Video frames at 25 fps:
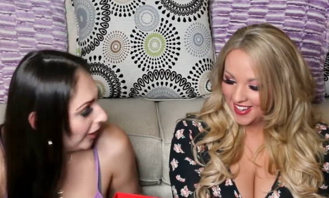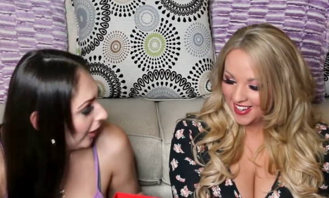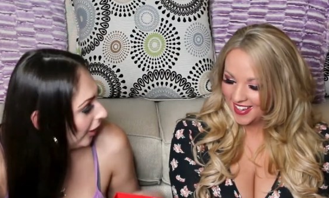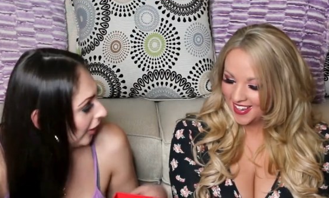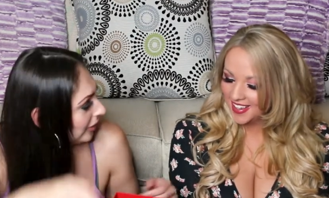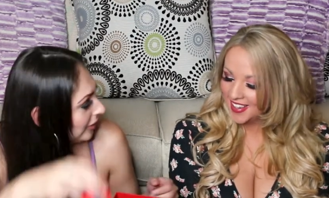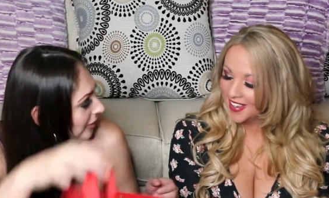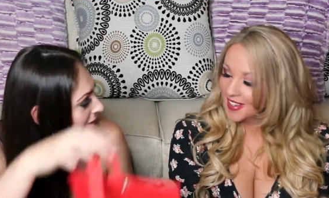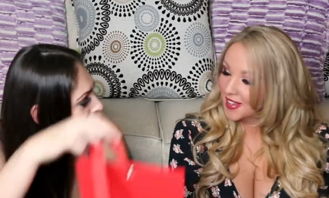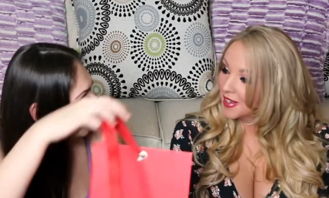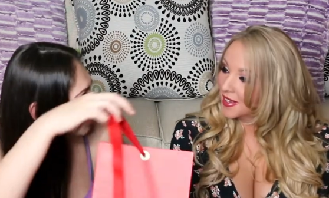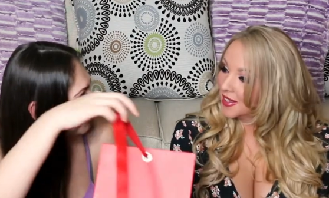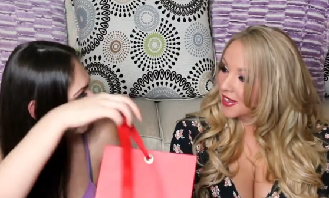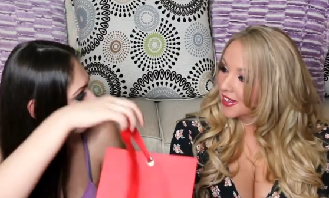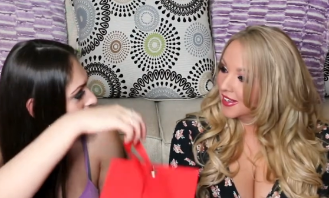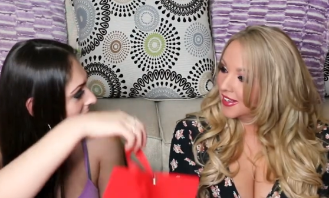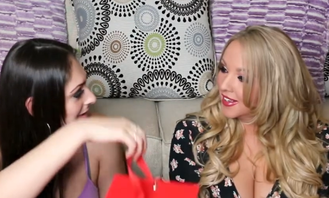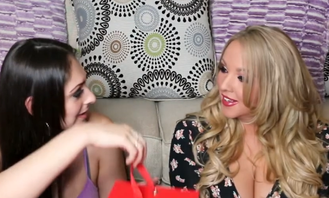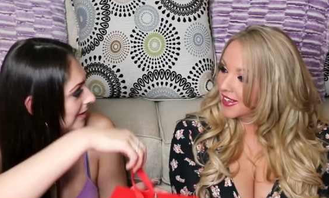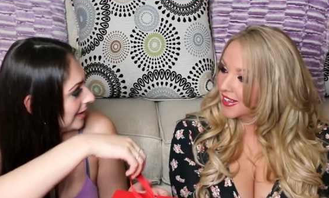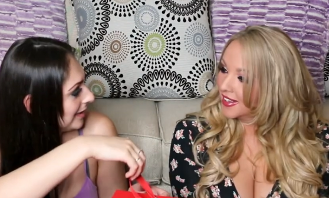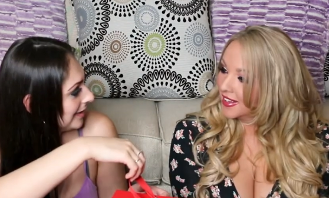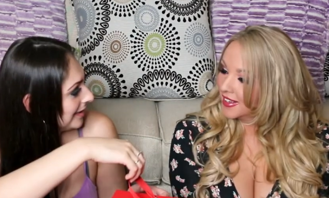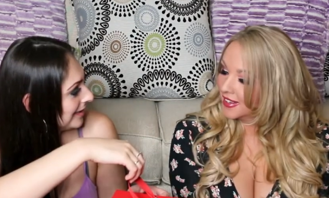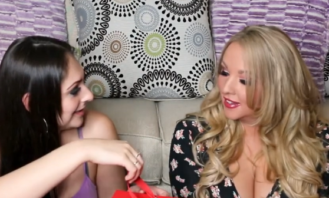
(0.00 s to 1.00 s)
Speaker 1: Are you not
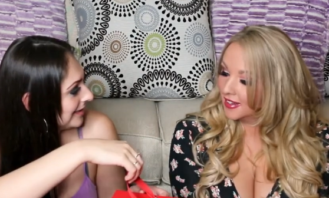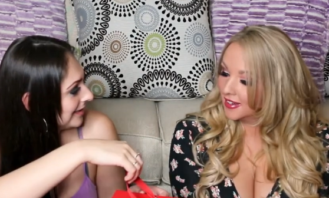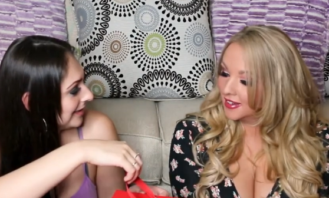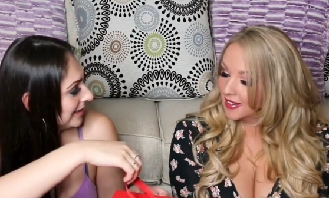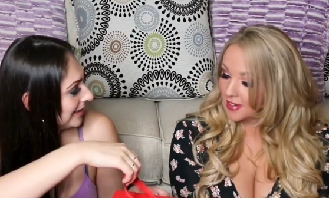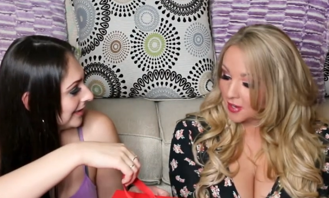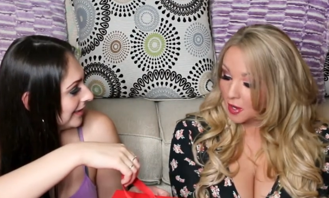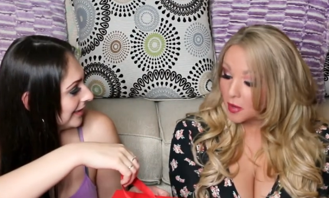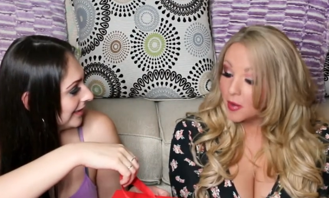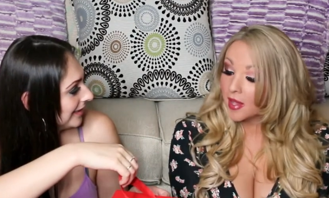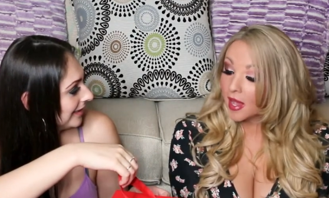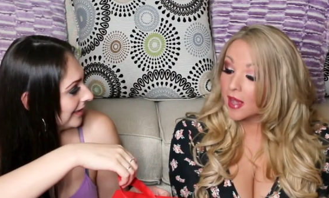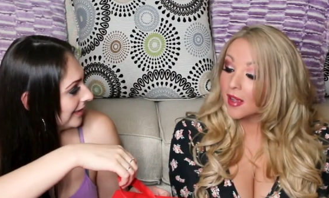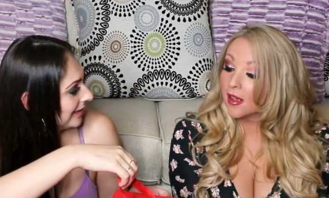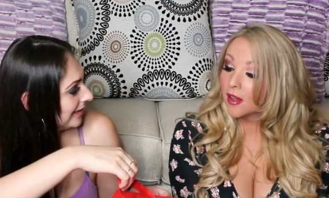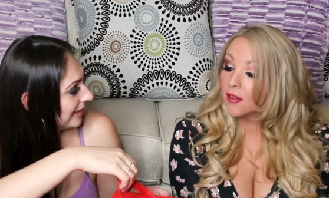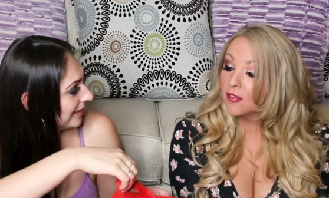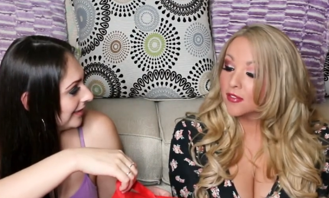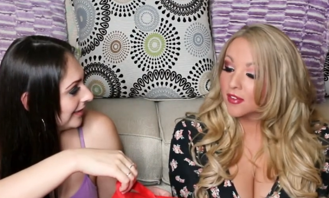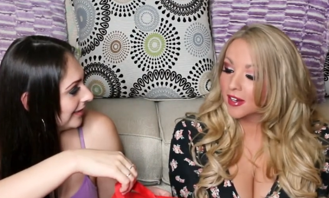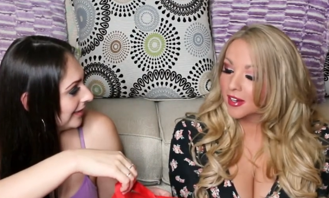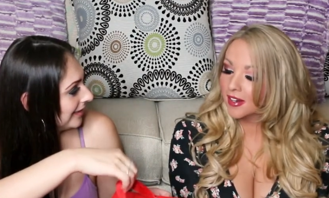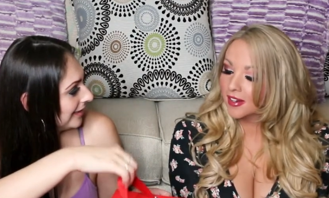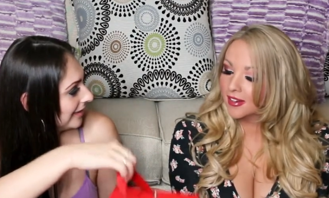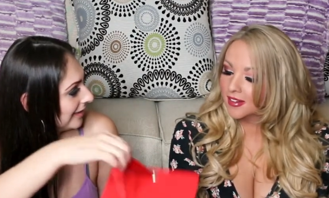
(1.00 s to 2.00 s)
supposed to see this? No, yeah, go
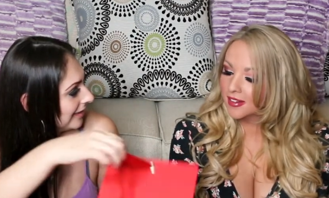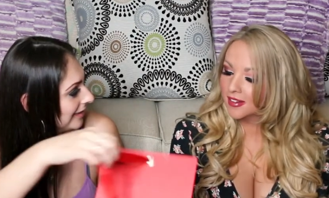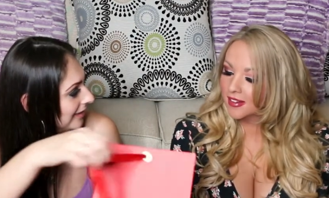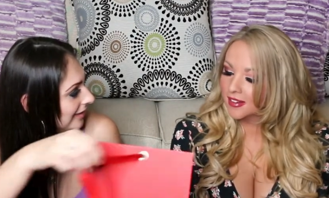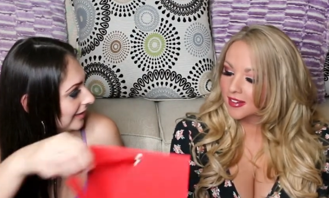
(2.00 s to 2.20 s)
for it.